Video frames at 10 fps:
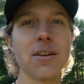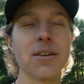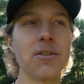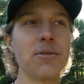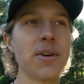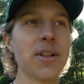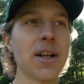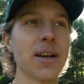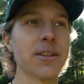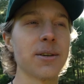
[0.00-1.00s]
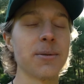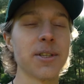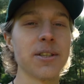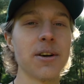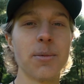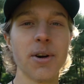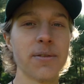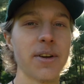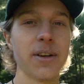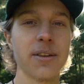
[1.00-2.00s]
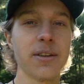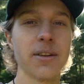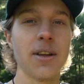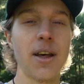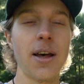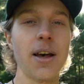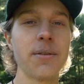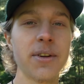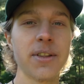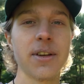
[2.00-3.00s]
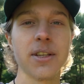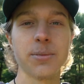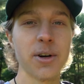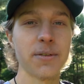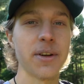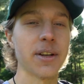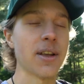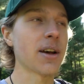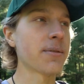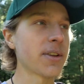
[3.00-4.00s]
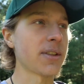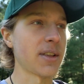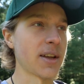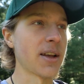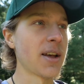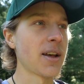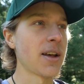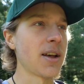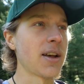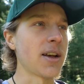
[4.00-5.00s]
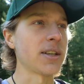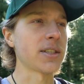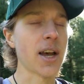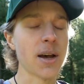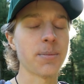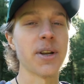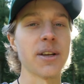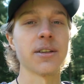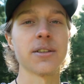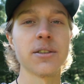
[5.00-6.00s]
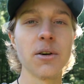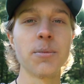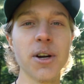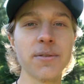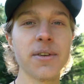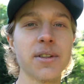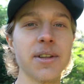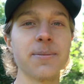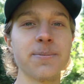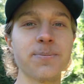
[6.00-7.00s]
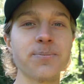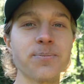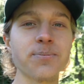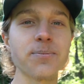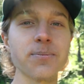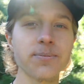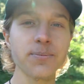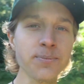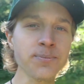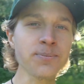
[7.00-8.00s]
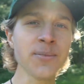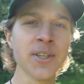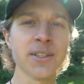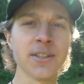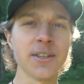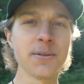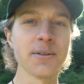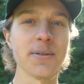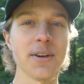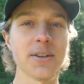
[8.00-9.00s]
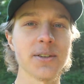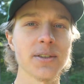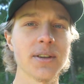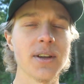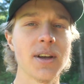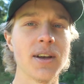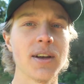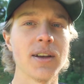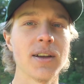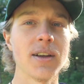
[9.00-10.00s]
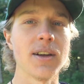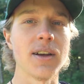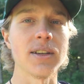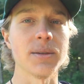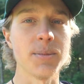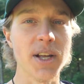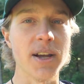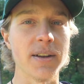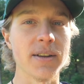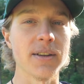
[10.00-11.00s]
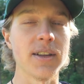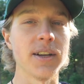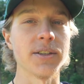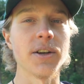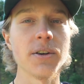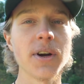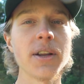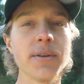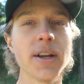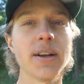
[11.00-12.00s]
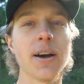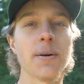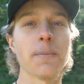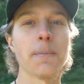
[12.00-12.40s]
you realize it was so perfect. Everything is perfect. Everything is happening so perfectly. Because the universe has a plan that is already written out